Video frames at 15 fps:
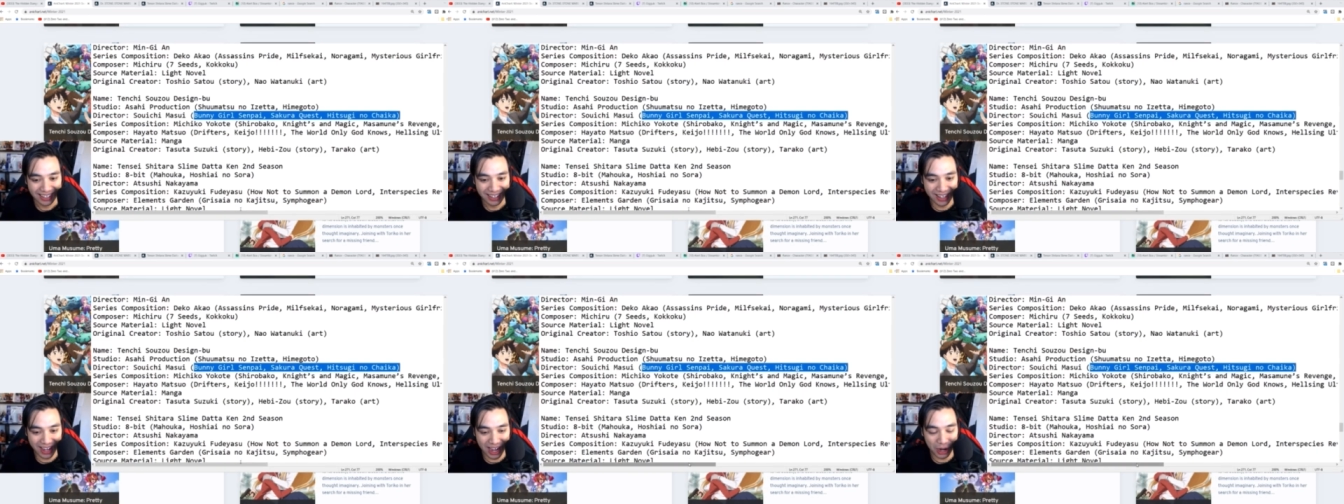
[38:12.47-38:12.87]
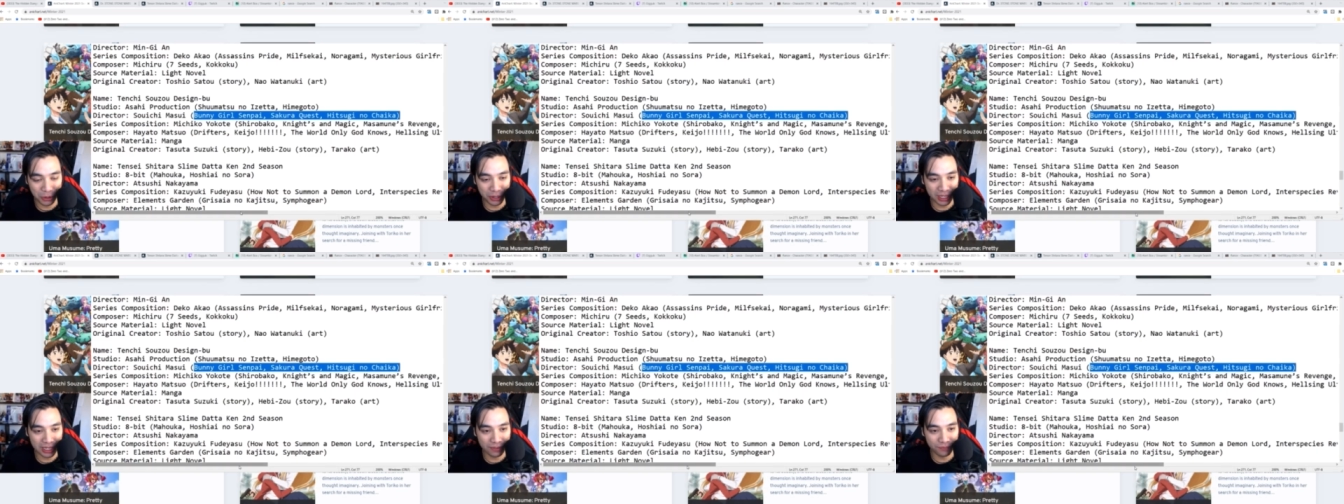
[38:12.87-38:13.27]
Yeah, I'll
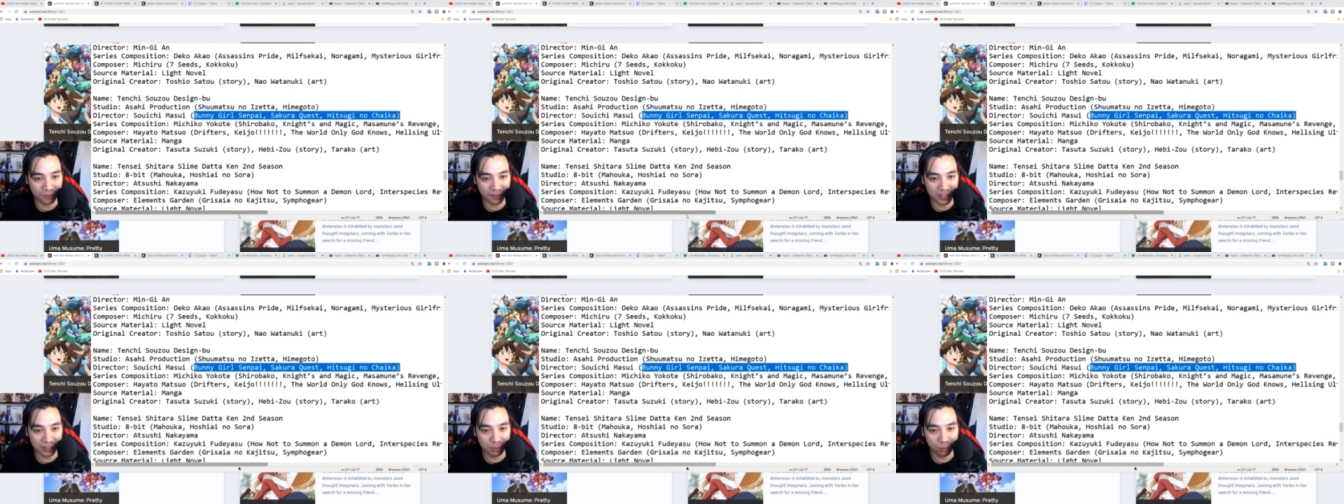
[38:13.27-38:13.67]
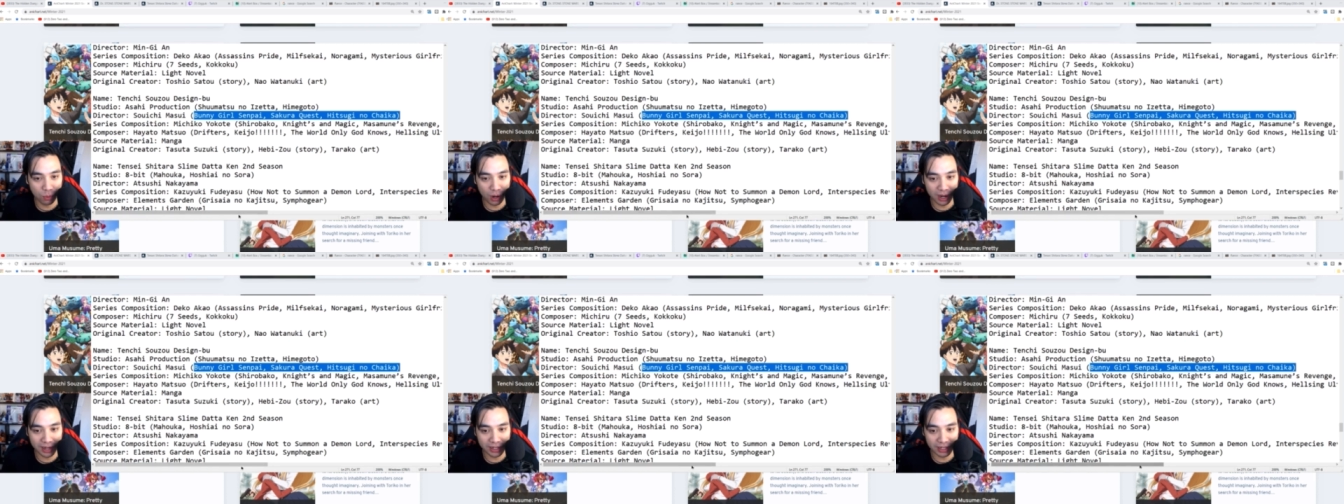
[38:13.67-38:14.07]
give this
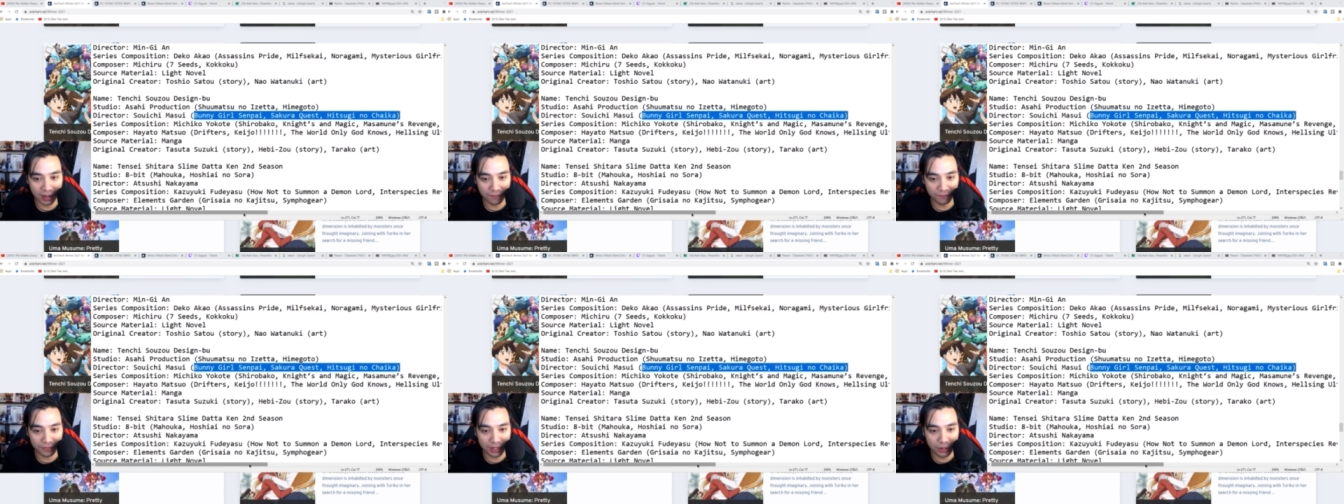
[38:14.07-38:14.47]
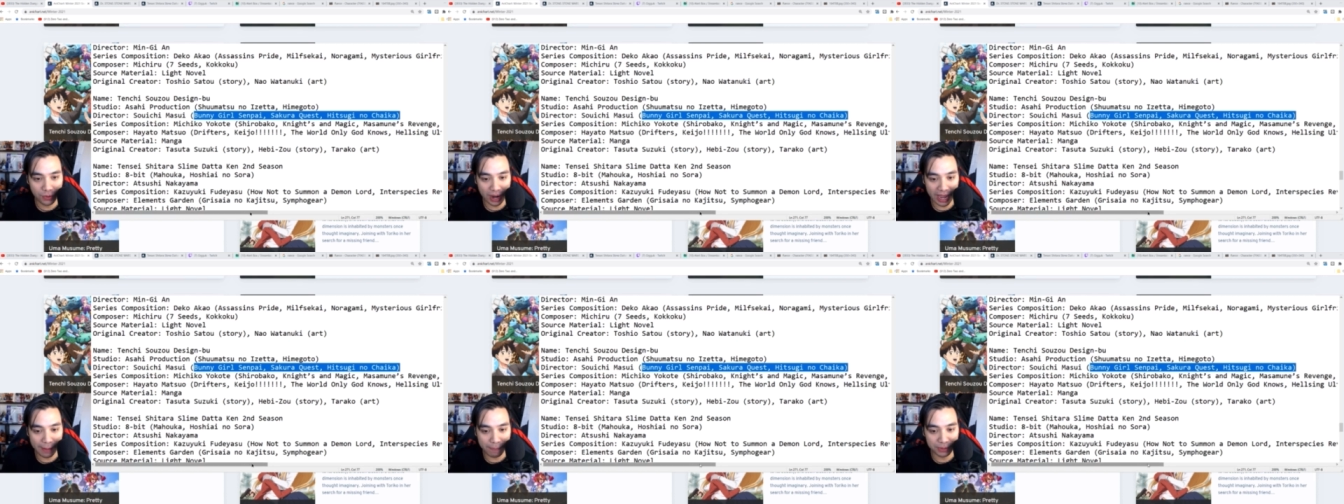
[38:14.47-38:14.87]
one a few
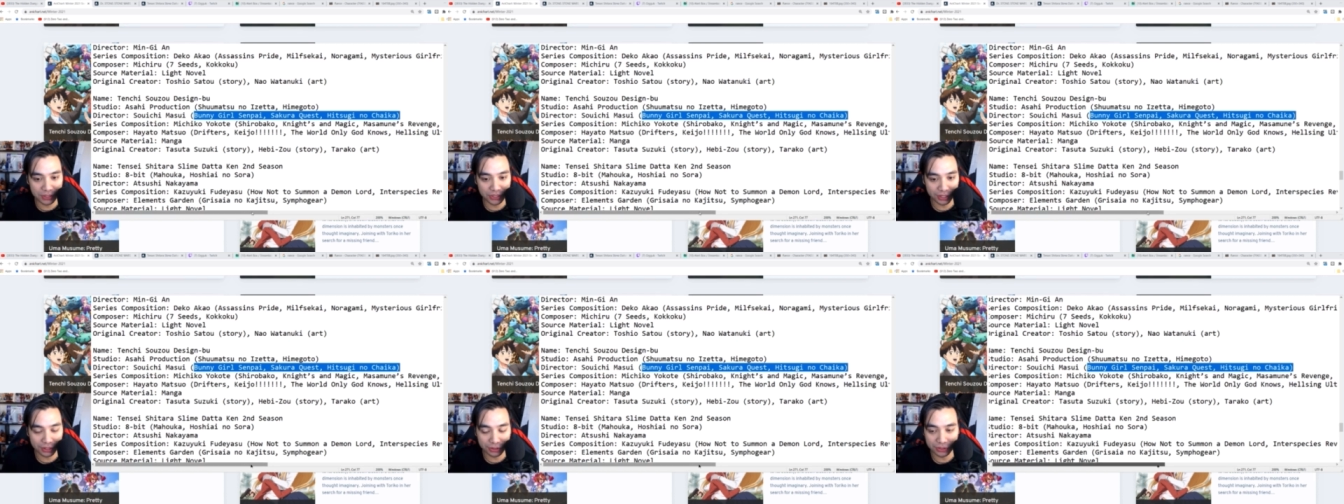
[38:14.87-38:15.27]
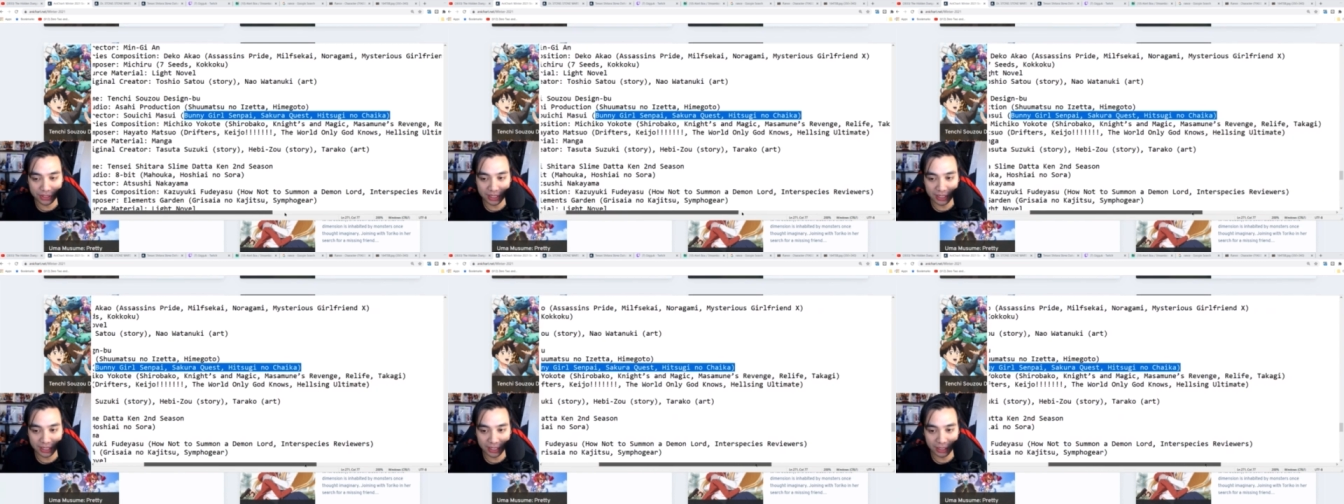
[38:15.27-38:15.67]
episodes
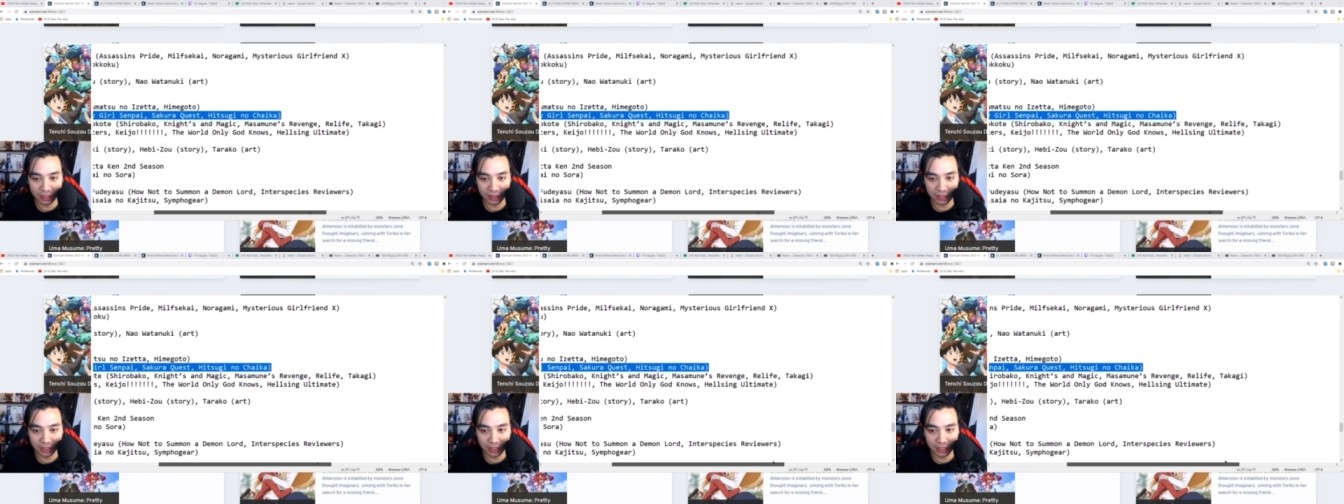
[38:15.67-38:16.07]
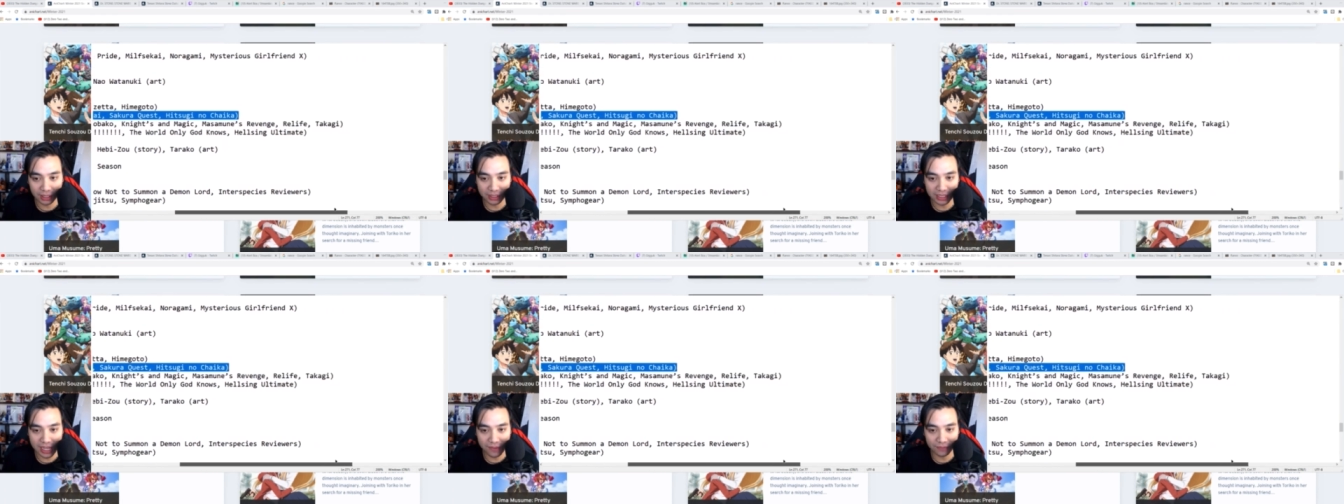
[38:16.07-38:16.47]
and I'll
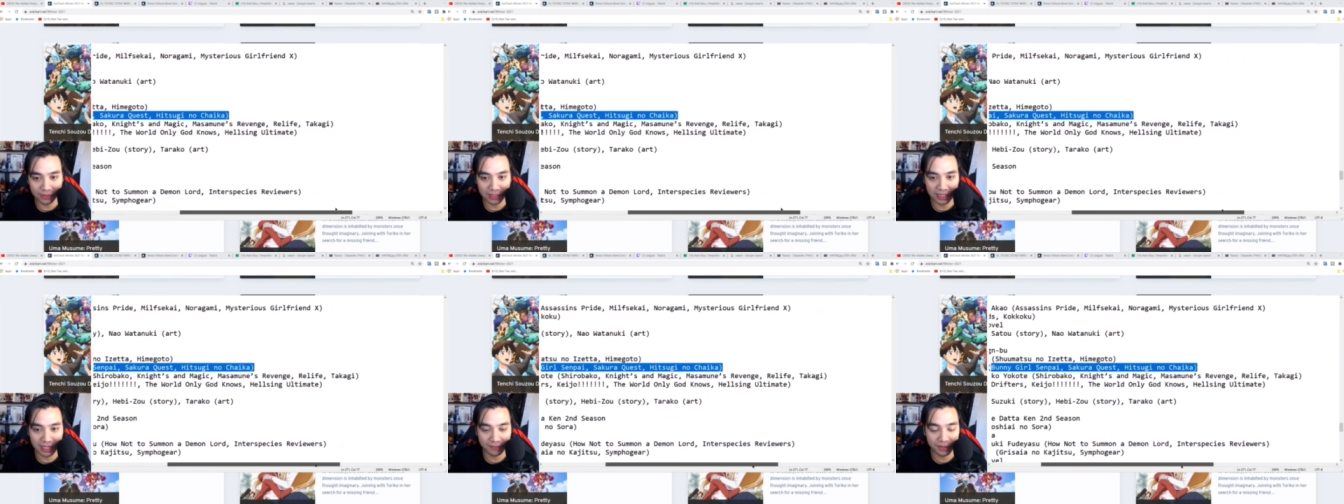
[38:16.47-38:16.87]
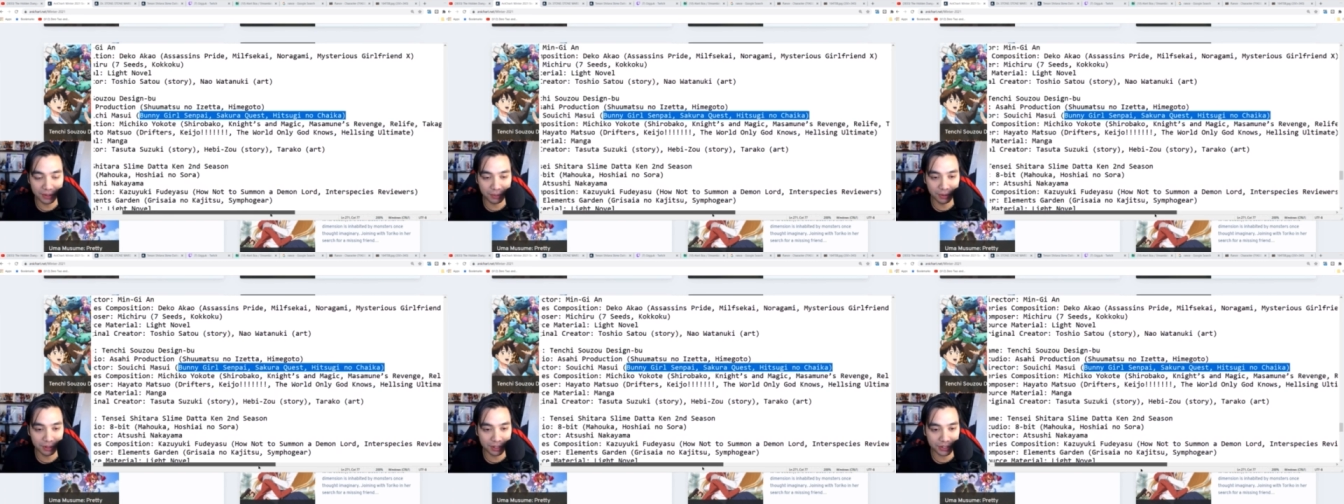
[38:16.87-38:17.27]
definitely give it a
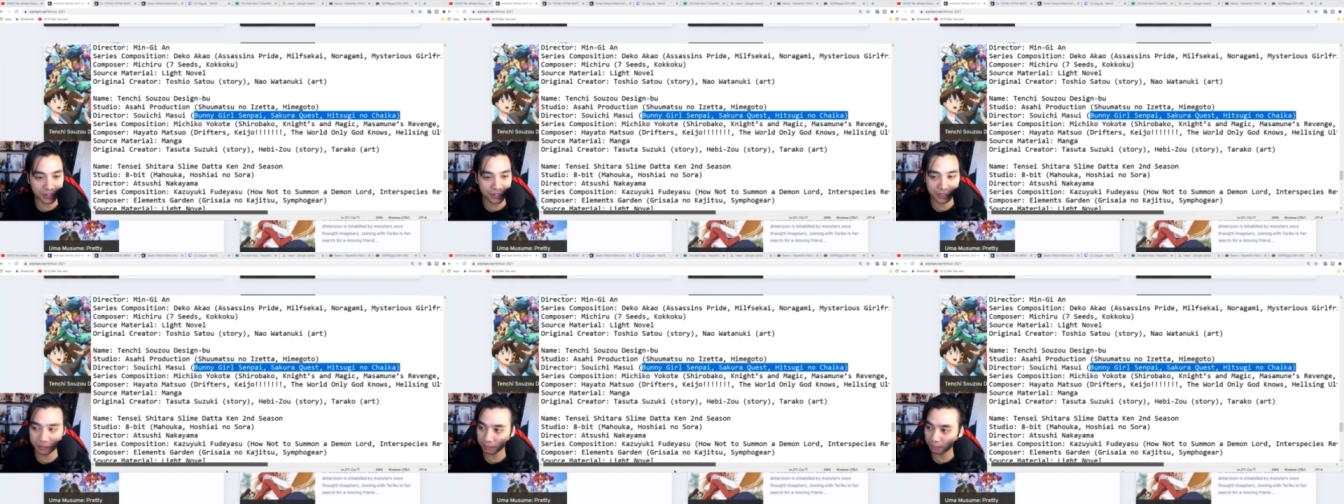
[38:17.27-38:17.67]
watch.